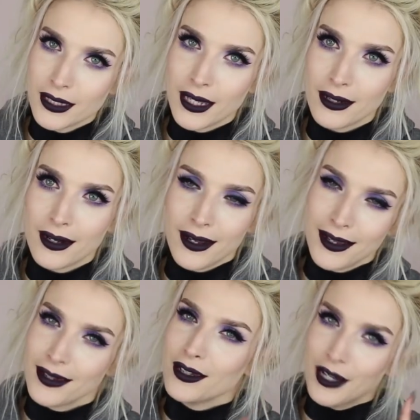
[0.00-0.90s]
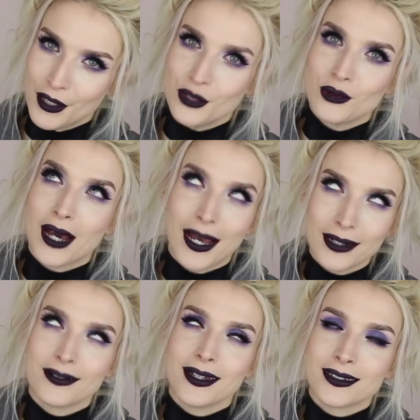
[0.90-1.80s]
Can't deny it. I know you
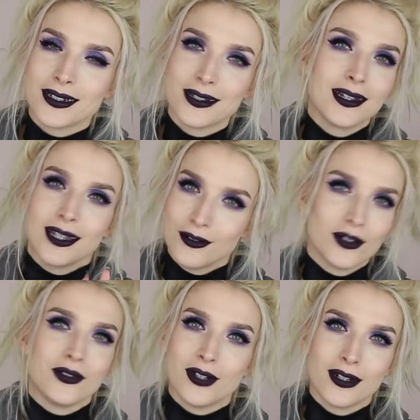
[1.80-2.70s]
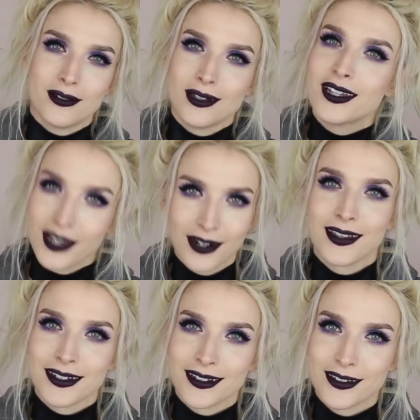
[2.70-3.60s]
kind of liked it. Even if you didn't, you kind of
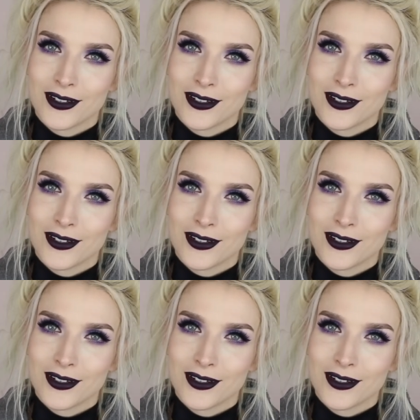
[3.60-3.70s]
liked it